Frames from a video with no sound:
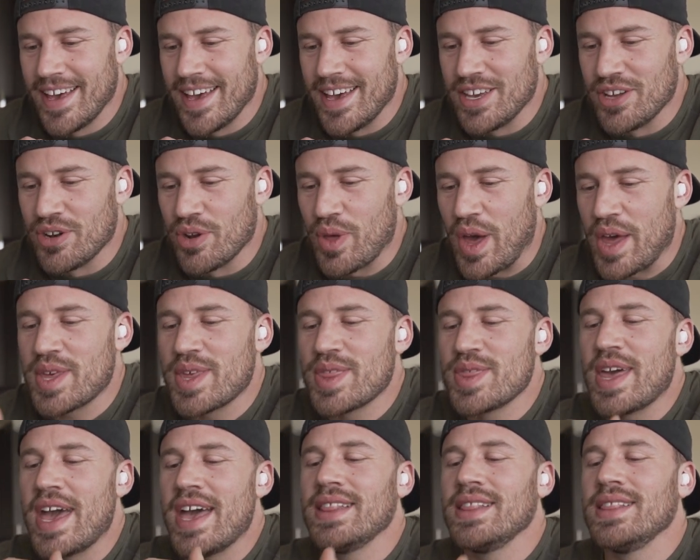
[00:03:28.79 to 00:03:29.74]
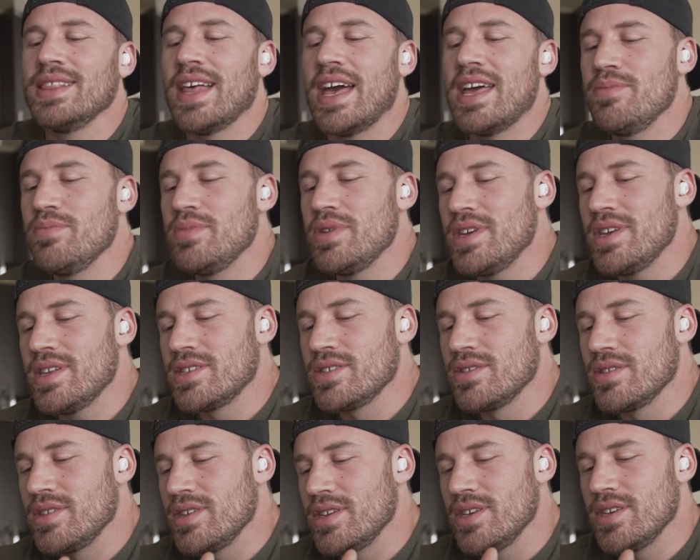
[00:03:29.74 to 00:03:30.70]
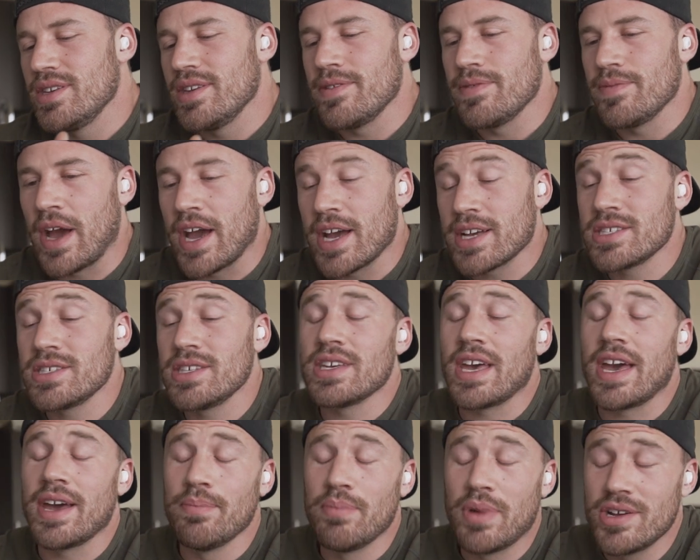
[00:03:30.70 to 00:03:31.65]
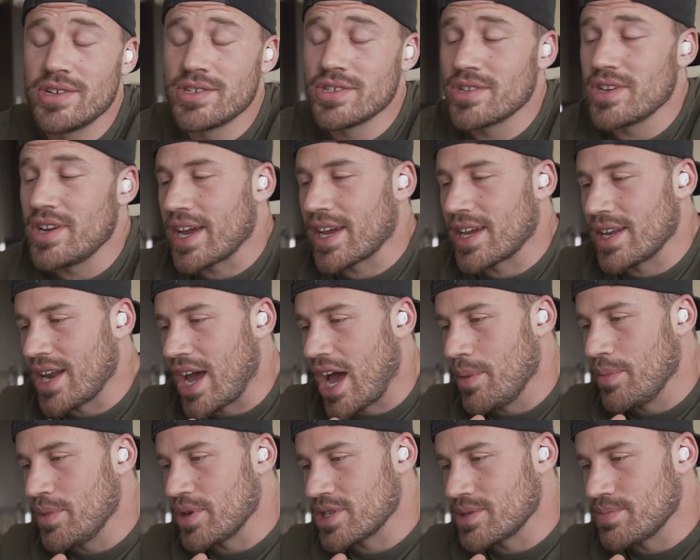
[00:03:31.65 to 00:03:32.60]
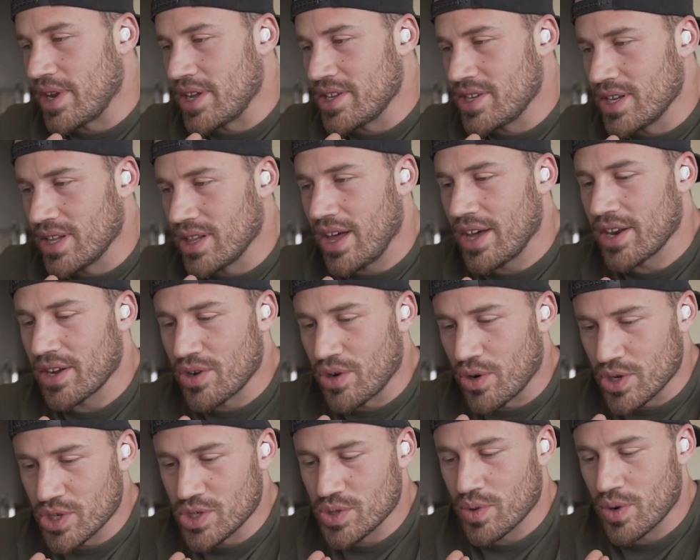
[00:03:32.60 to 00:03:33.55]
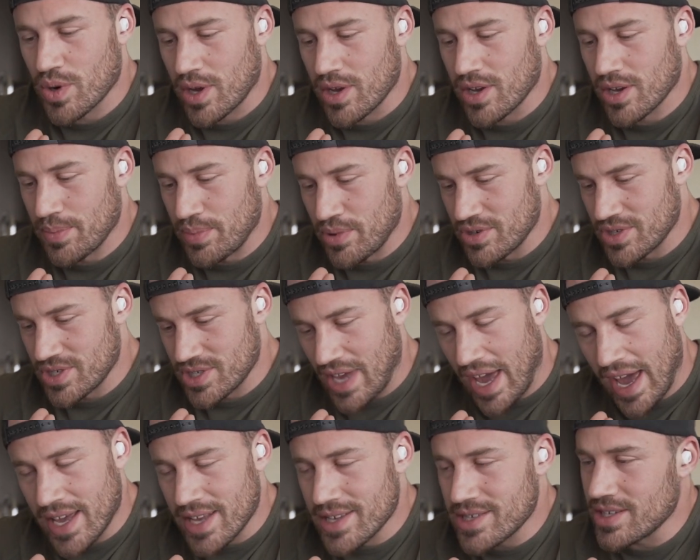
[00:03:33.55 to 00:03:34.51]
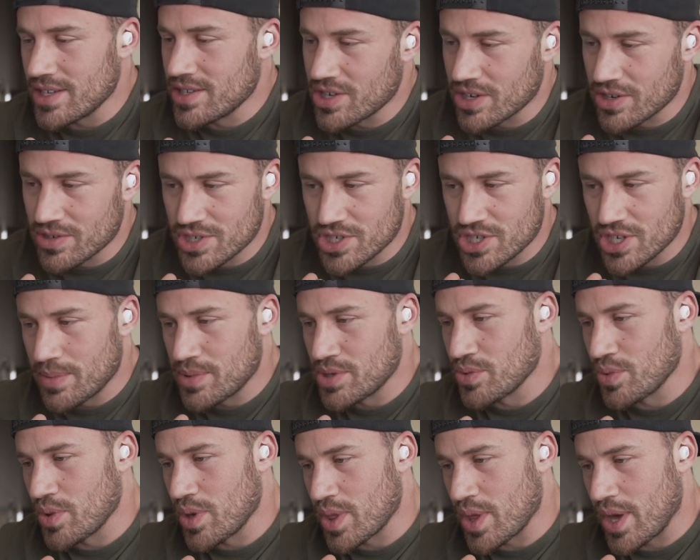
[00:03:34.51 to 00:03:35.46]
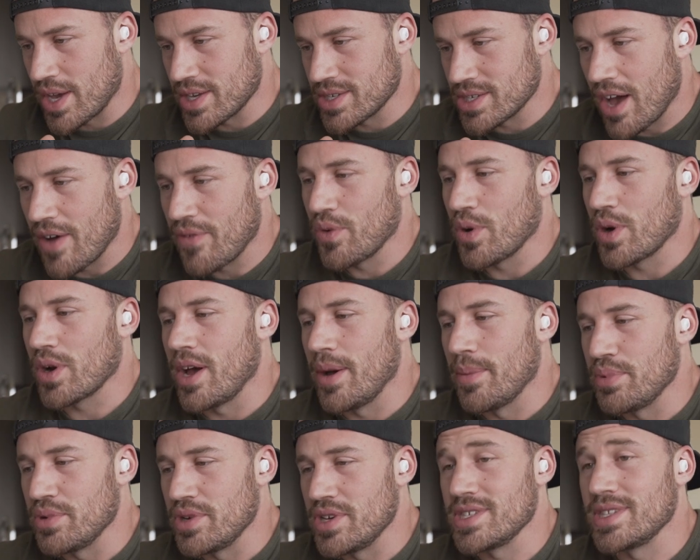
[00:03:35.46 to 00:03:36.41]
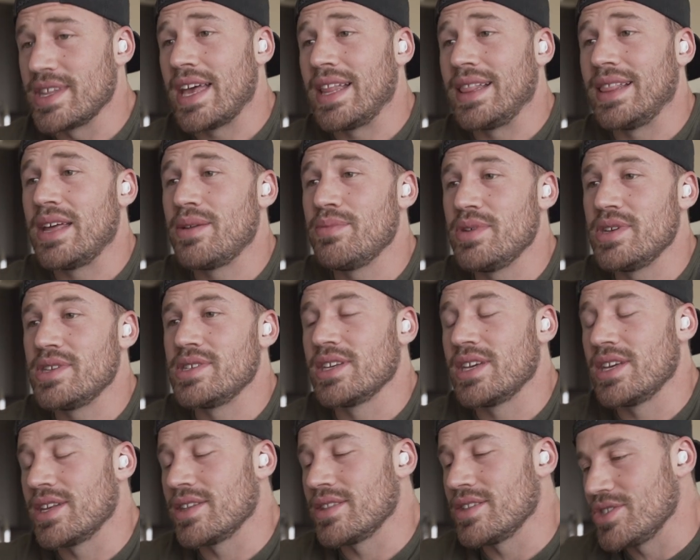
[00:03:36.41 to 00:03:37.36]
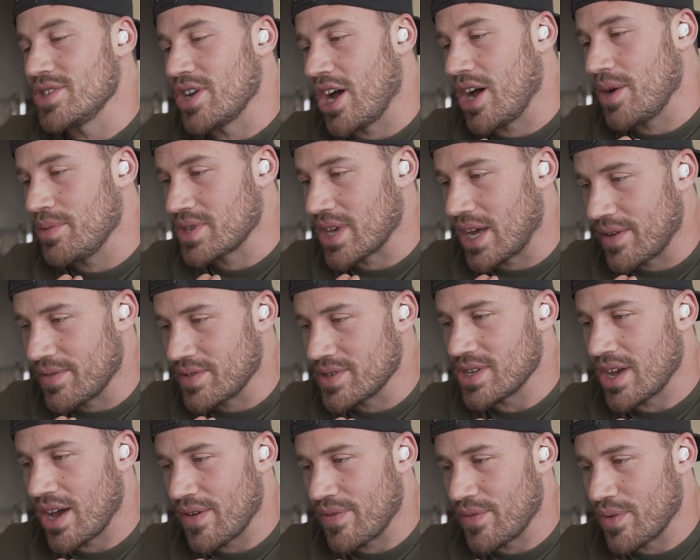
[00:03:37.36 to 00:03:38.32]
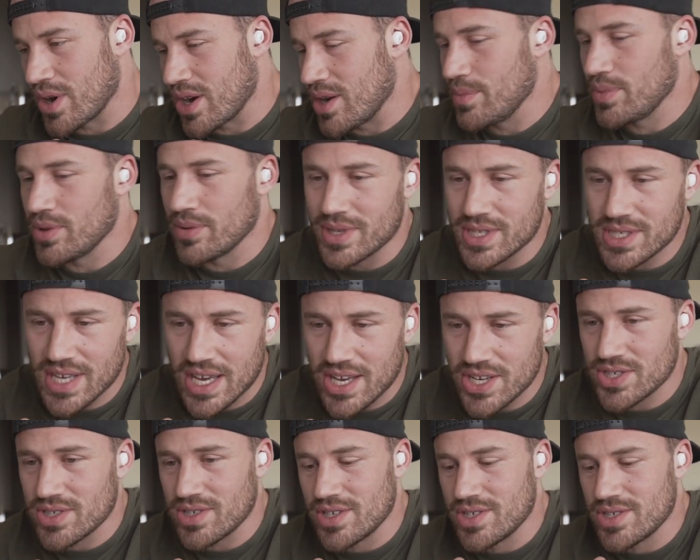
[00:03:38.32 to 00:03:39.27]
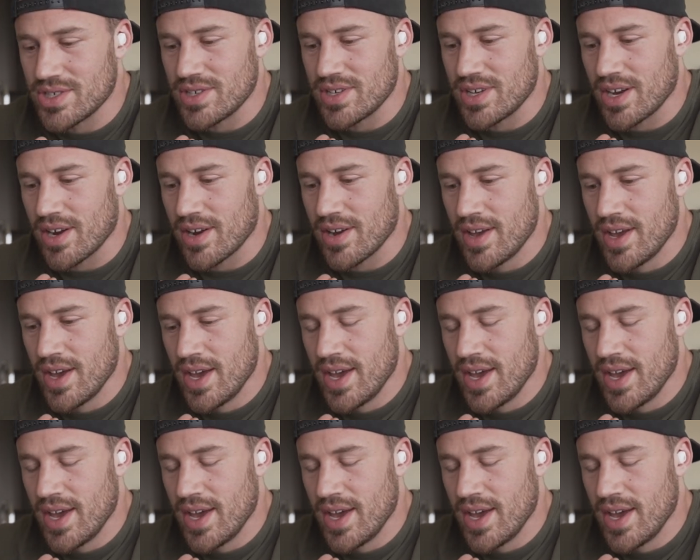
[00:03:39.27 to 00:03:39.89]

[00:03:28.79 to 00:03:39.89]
you know, I think that led me to I majored in economics, but I did a lot of coursework in computer science, internships with software companies. And that led me to getting the job as kind of a software implementation engineer.